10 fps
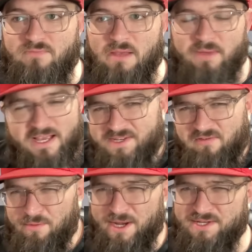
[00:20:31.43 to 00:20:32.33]
because
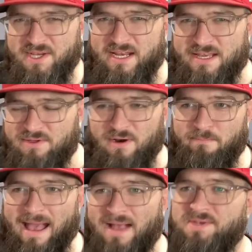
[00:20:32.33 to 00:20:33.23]
everybody's going to get their
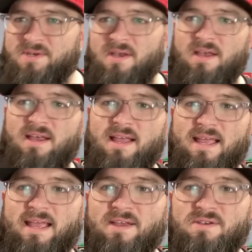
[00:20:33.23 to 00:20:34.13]
at-bats,
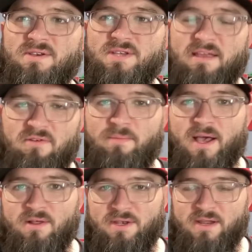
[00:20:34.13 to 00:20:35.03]
and David
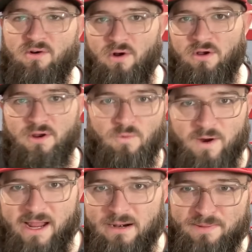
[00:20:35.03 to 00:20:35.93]
Bell and Nick Kroll are going to
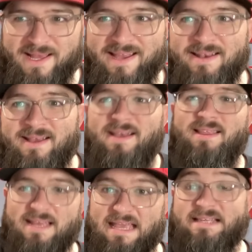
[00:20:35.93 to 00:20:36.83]
work out a plan
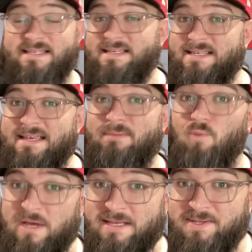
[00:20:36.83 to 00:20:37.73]
that gets this team
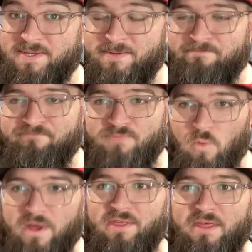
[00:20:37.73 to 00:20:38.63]
wins
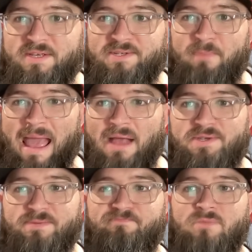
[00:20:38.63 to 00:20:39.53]
with these
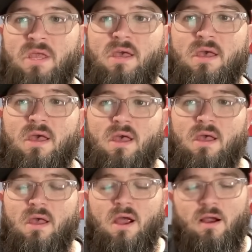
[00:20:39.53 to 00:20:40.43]
bats.
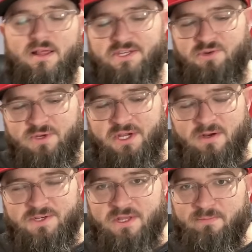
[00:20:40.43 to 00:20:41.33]
All right, let's switch
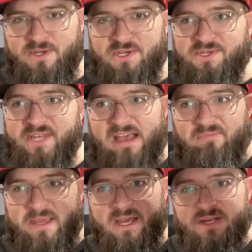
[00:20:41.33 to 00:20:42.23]
gears to the pitching staff,
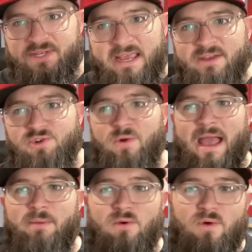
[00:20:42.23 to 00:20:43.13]
because Andrew
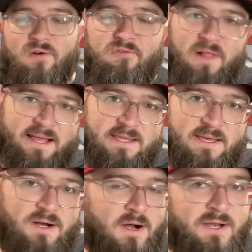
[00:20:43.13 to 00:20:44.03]
Abbott
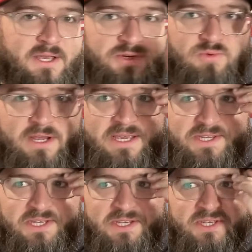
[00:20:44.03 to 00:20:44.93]
reflected on his rookie
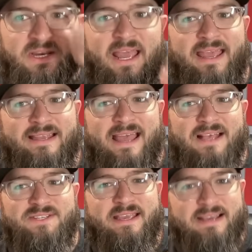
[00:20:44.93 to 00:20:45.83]
season and
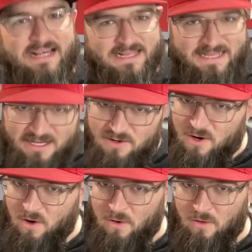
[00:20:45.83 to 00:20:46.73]
has a clear
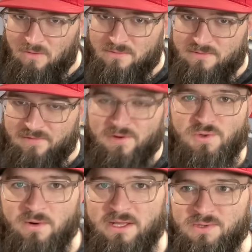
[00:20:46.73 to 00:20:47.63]
goal for
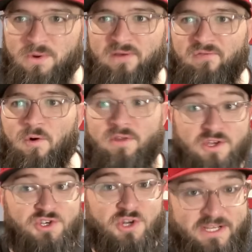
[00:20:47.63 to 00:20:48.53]
2024 that
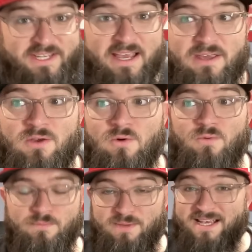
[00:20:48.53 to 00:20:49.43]
should excite you,
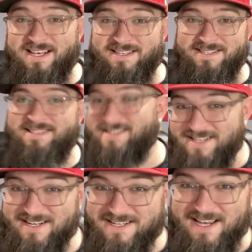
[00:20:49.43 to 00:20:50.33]
because
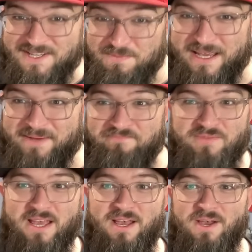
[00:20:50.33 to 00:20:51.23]
it excites me.
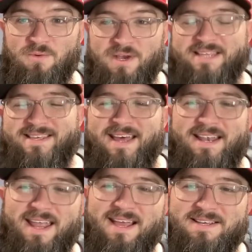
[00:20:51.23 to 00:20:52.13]
We'll get to that
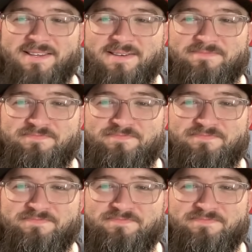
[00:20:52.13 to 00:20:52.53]
next.